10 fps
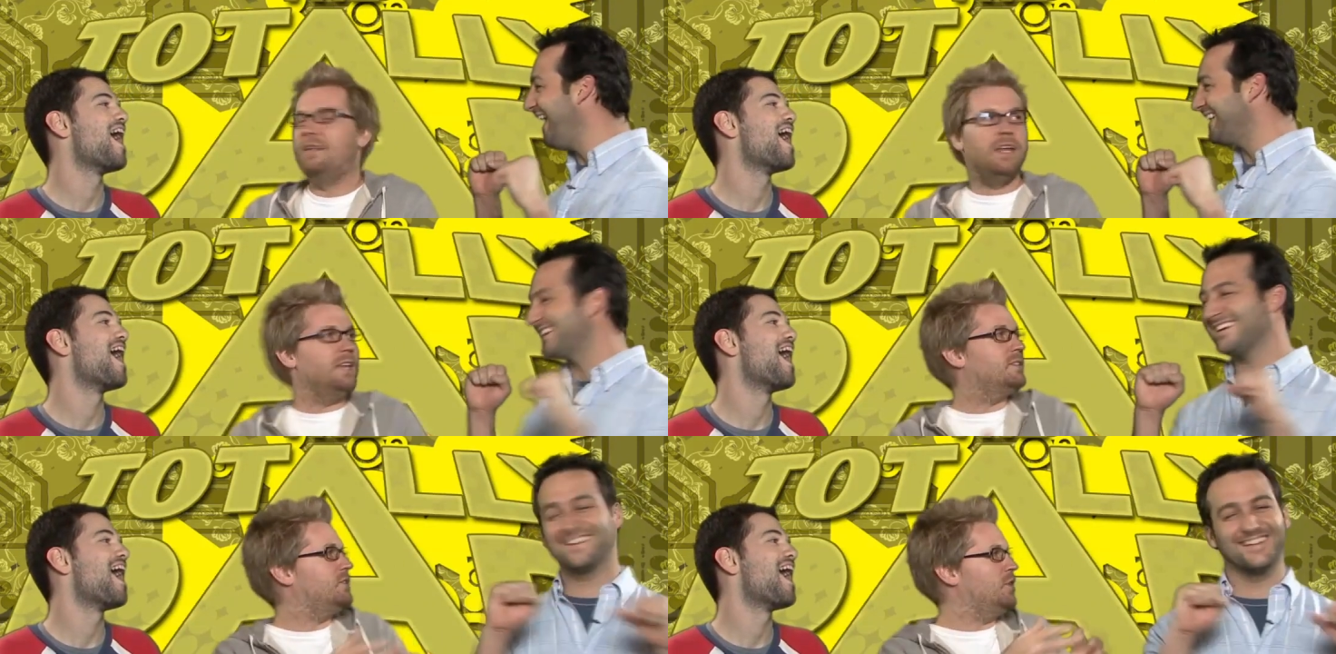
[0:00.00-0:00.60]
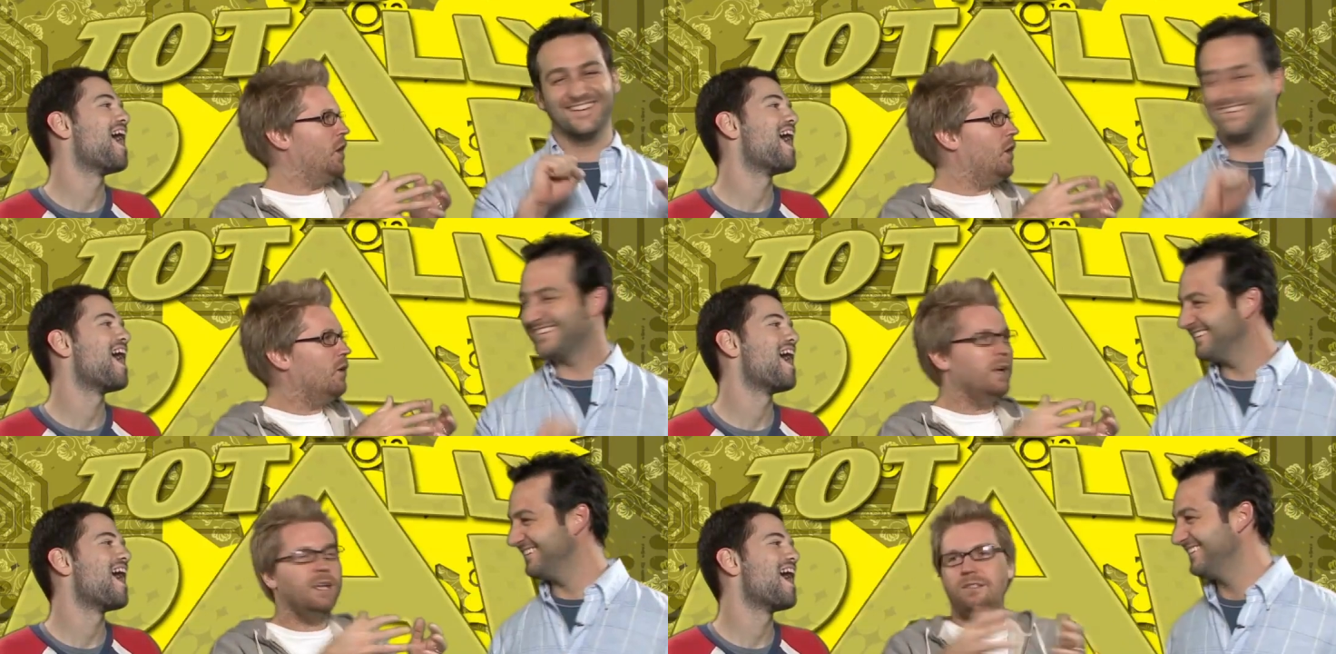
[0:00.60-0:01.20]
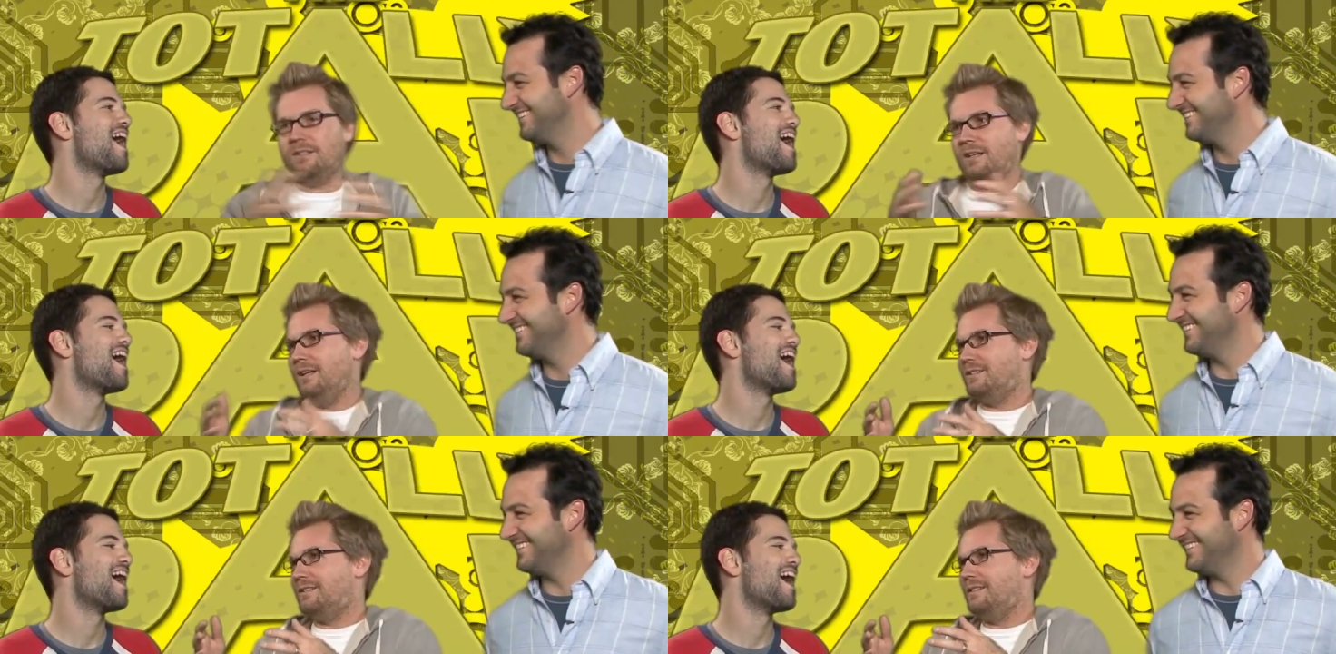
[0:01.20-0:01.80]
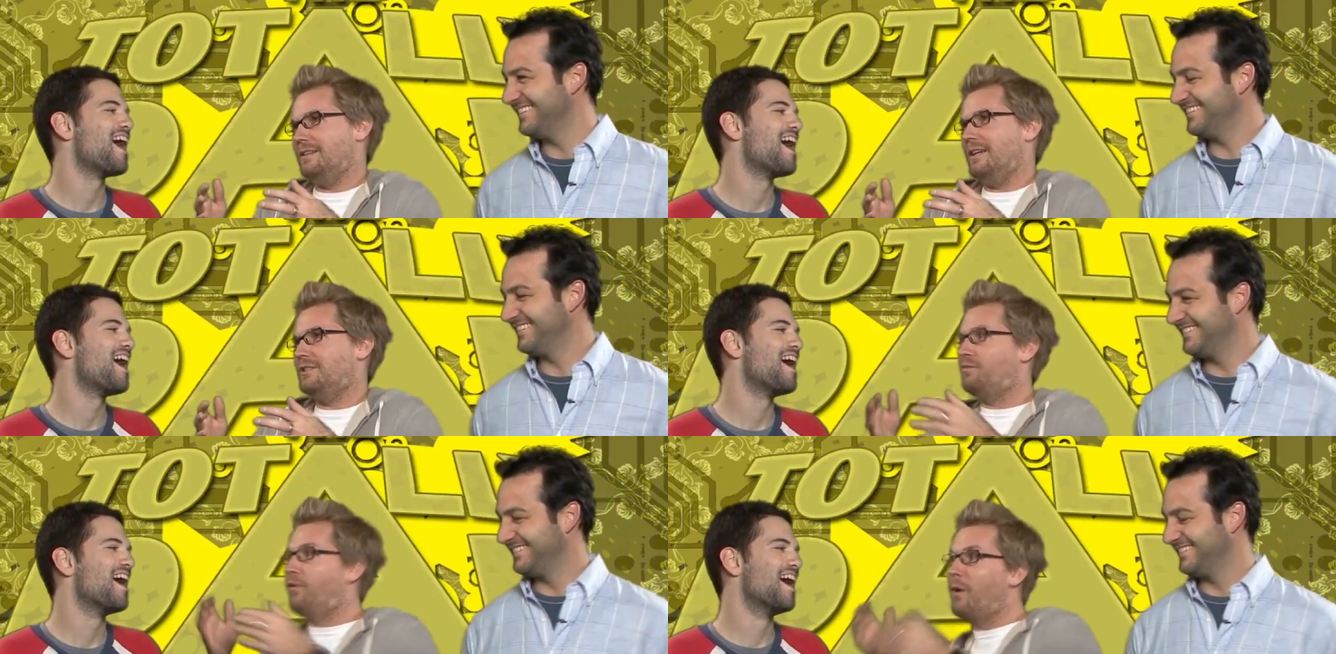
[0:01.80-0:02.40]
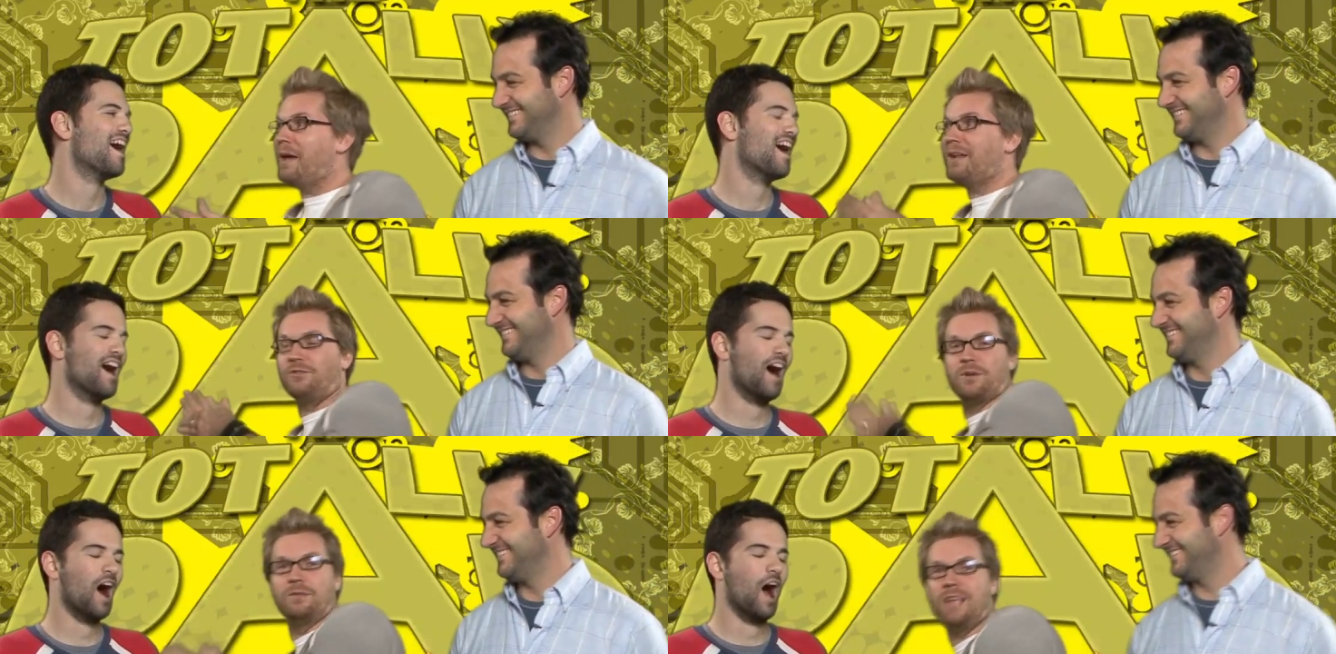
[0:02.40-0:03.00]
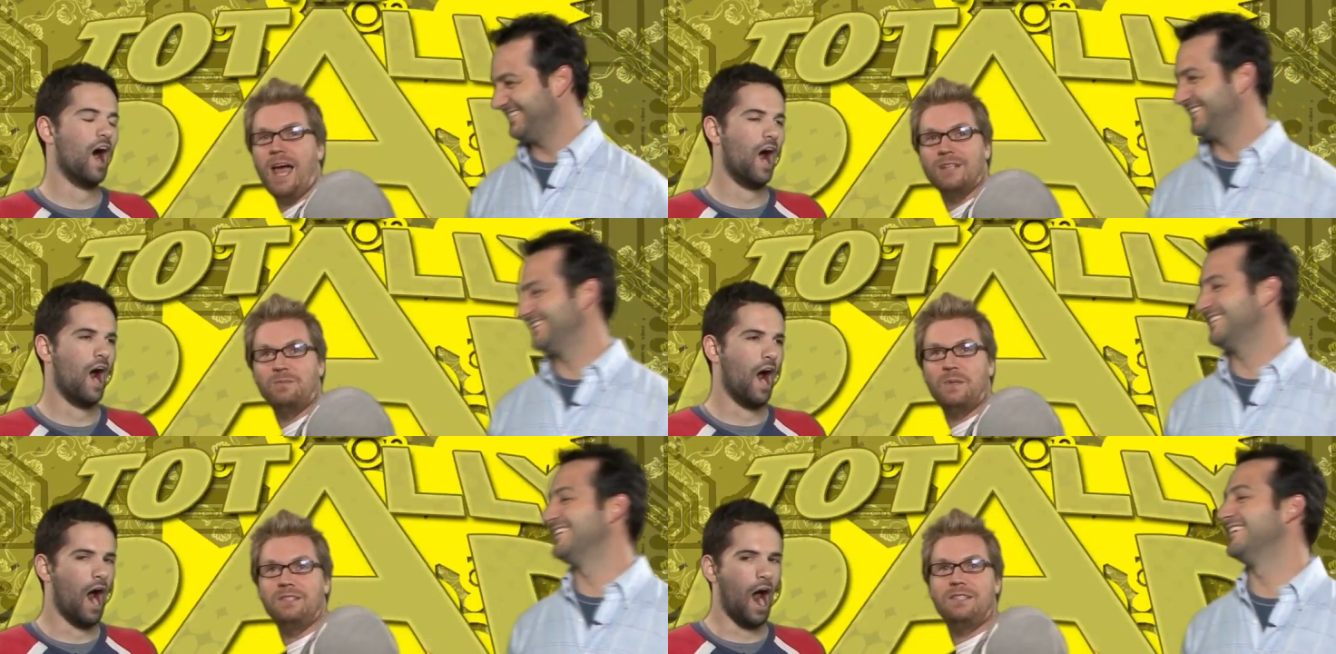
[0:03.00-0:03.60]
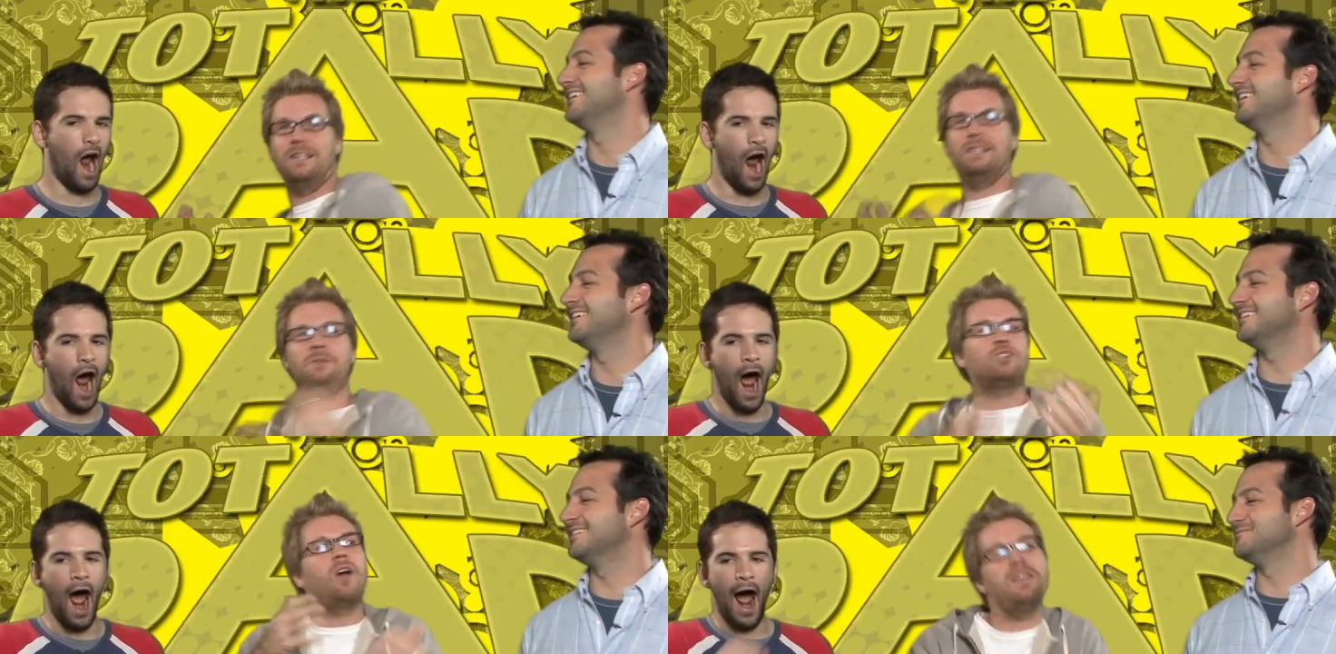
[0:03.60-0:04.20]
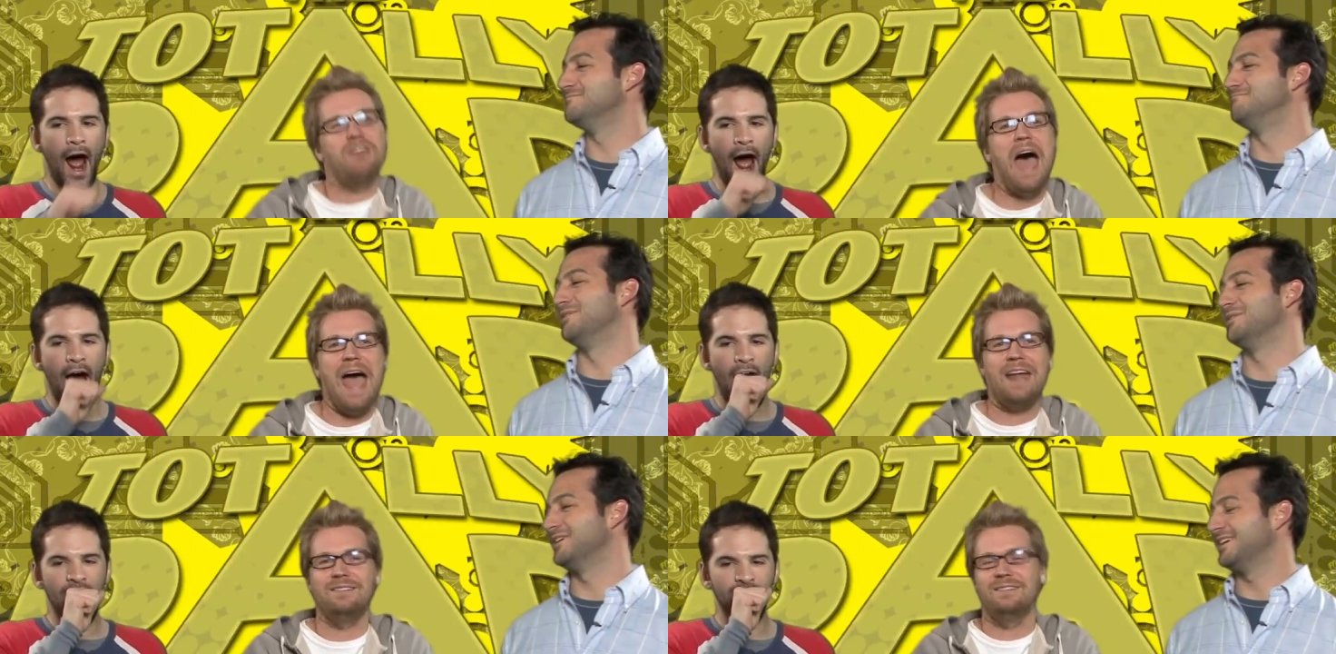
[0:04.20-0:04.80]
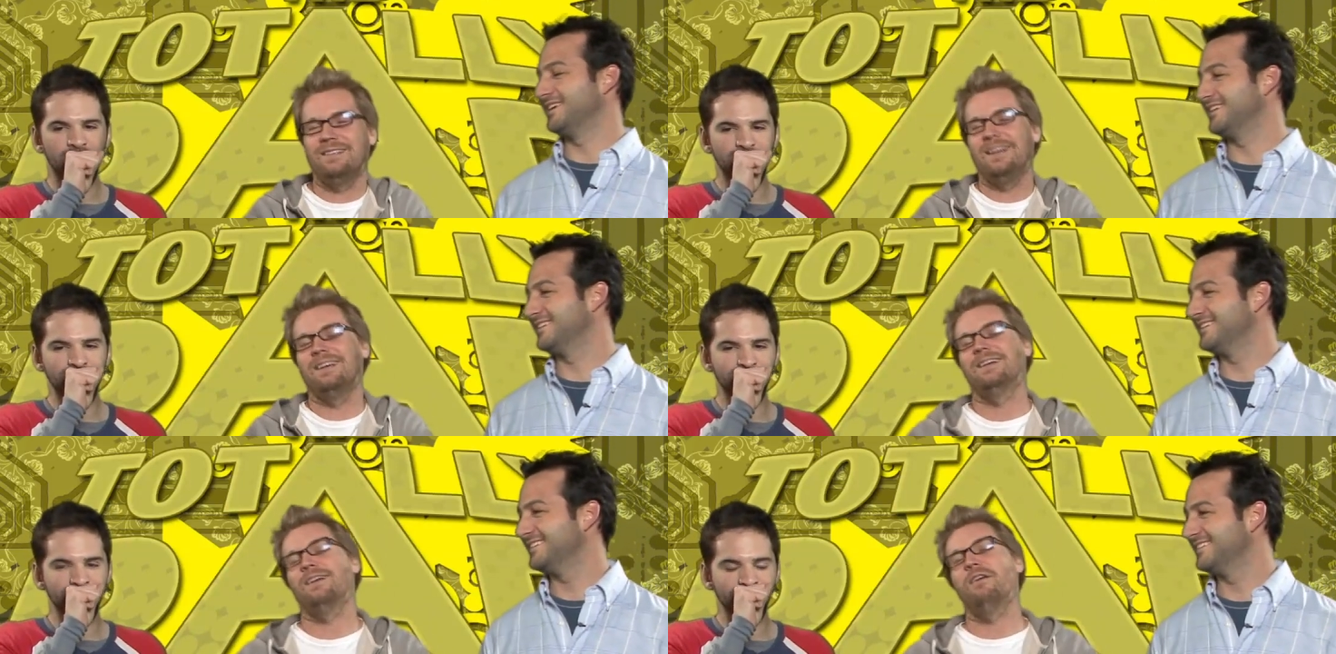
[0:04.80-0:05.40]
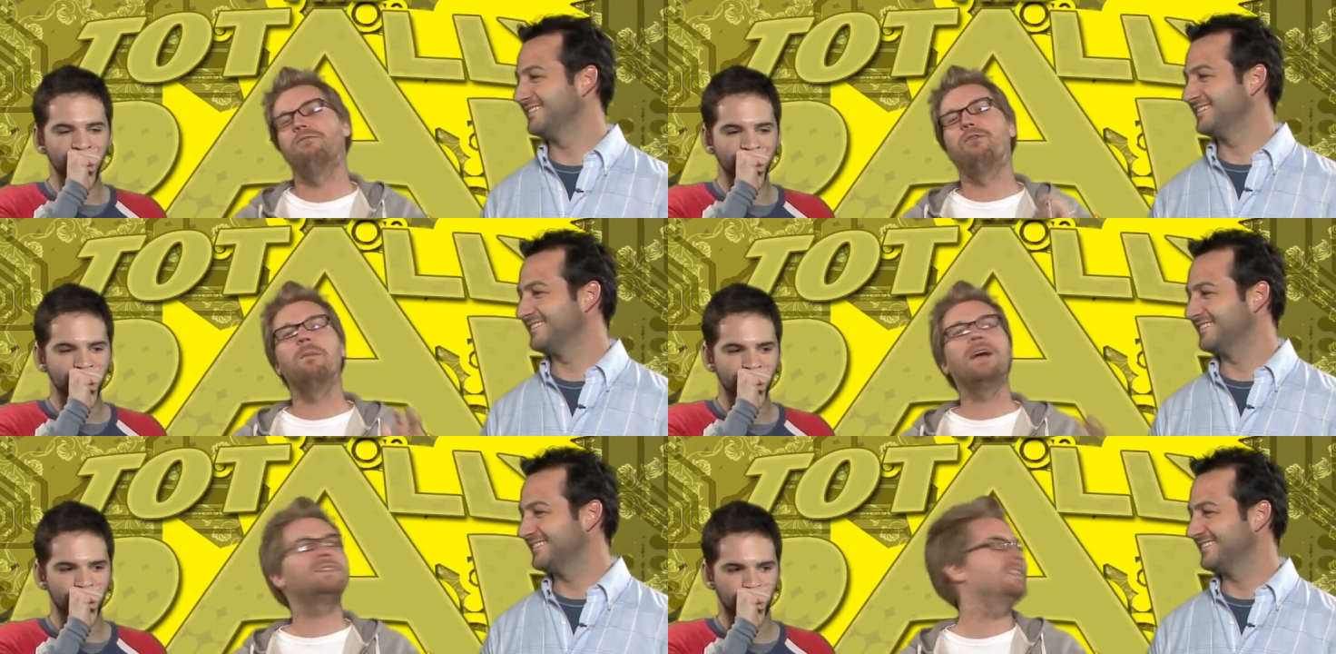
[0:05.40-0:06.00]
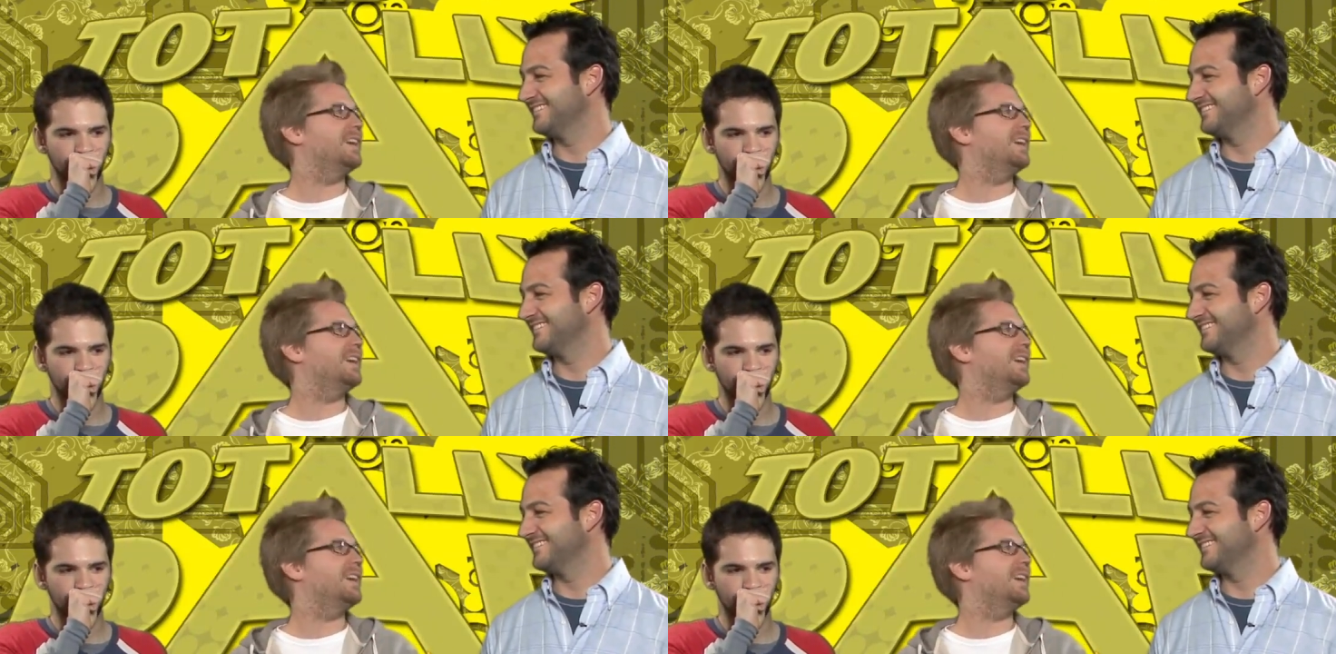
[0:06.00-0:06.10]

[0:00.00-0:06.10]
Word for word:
Speaker 1: that it's you know it's it's it's formatted for your dad's PC. Let me try oh, that. Boy. Format the